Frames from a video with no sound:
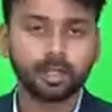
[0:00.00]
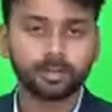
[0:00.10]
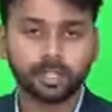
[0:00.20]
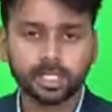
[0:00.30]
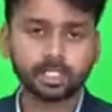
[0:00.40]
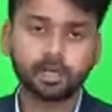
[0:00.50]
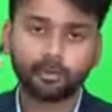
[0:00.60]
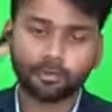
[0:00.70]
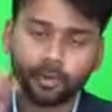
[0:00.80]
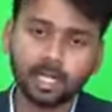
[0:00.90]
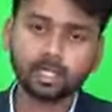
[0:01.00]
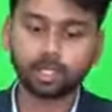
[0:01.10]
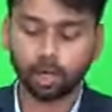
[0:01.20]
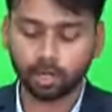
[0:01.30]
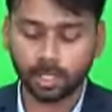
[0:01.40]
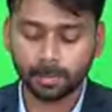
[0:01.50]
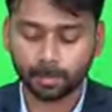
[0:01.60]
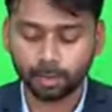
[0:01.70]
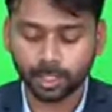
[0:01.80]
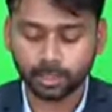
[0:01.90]
This will surely
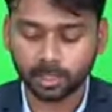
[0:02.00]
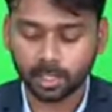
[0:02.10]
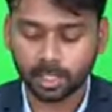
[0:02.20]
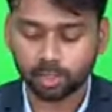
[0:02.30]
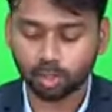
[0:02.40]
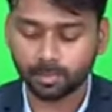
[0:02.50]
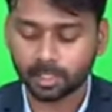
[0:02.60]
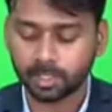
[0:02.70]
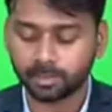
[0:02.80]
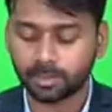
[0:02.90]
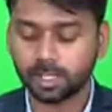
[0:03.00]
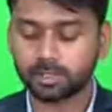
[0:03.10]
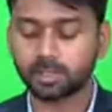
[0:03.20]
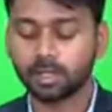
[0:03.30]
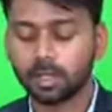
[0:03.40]
protect the consumer's interest